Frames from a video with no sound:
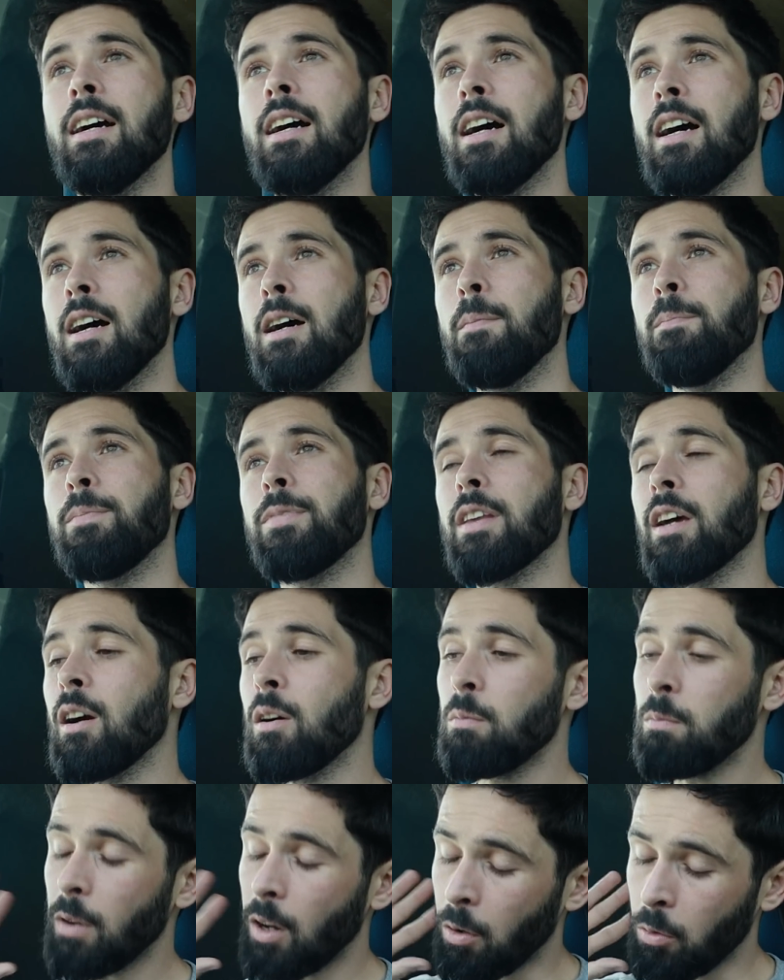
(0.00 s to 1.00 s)

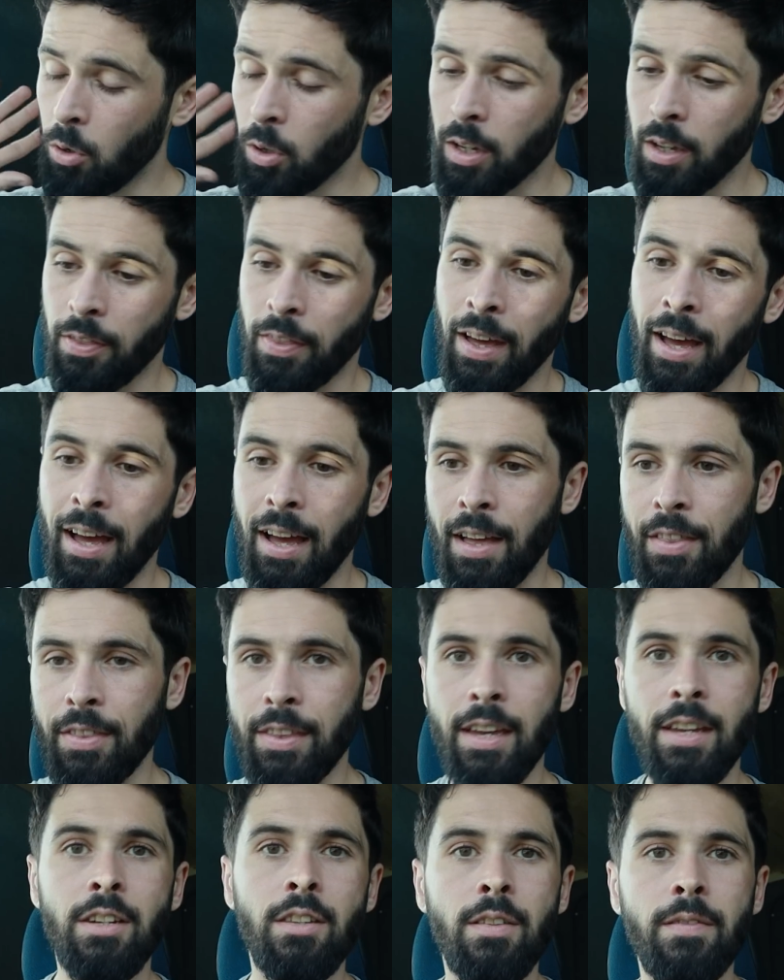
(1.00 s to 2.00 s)
I'll look at that at
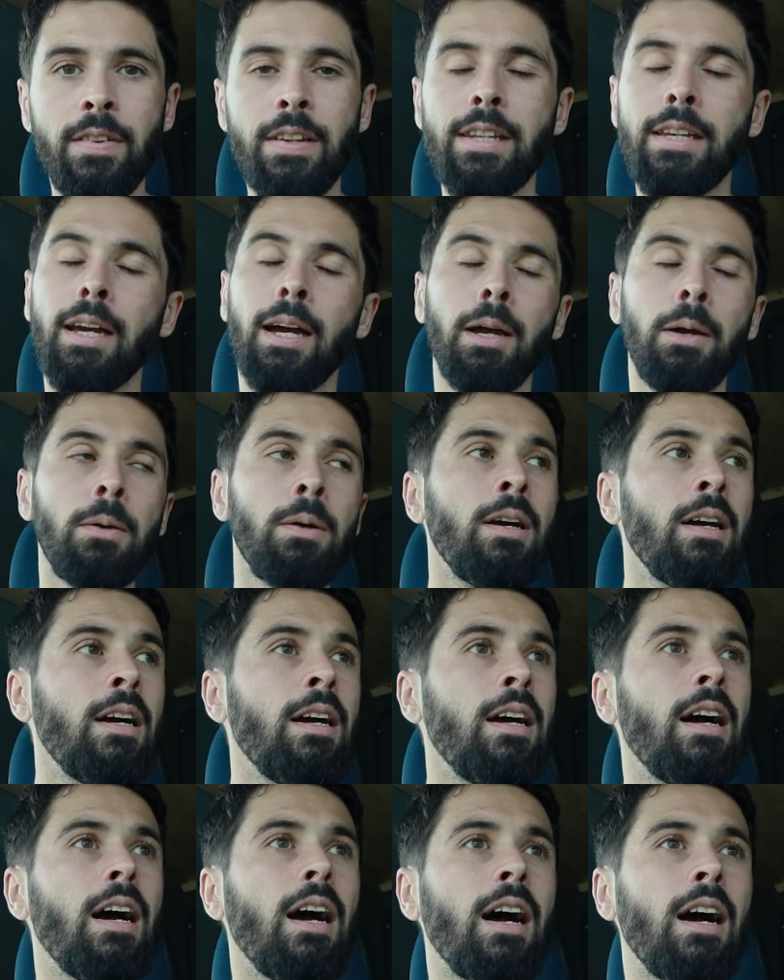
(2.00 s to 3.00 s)
the end of the video
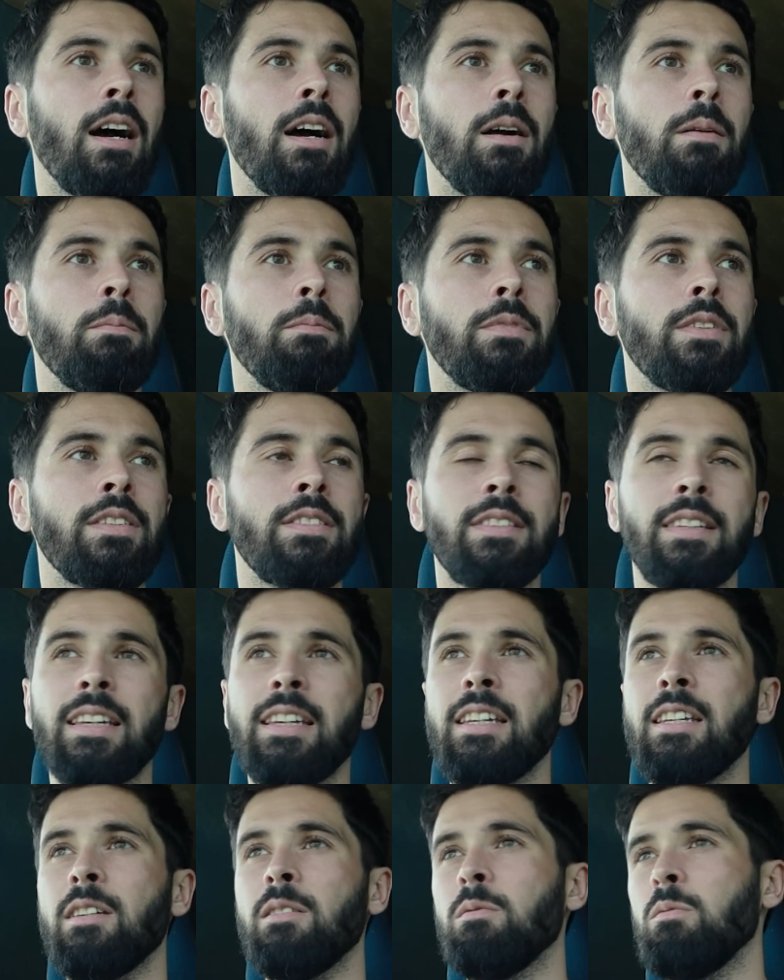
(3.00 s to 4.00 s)
to
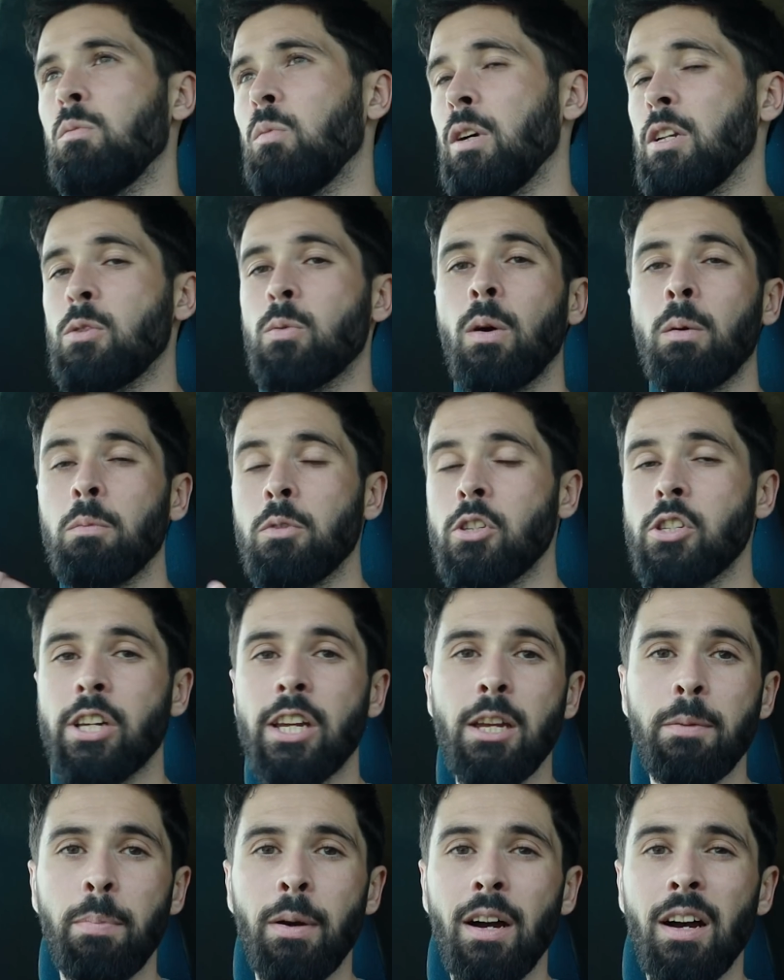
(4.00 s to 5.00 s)
see which one was
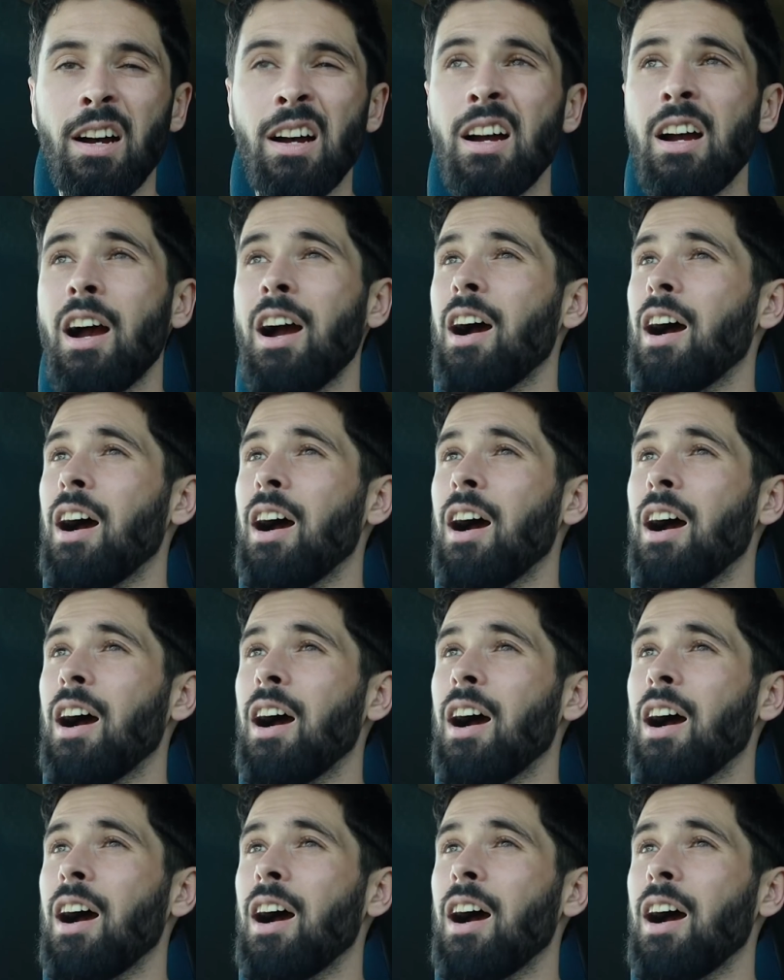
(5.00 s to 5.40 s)
cheaper.